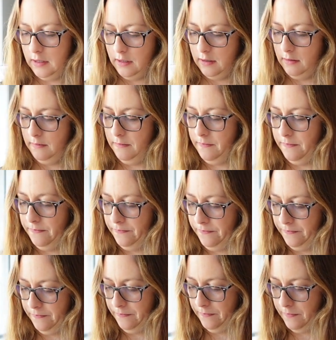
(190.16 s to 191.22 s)

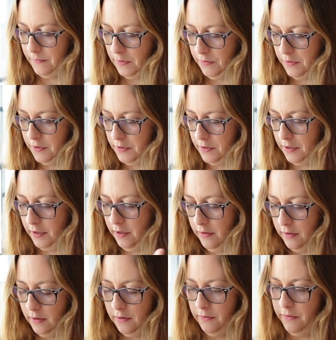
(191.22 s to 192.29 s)
I'll just show you
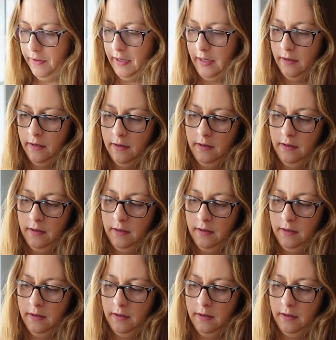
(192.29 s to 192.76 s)
the whole thing to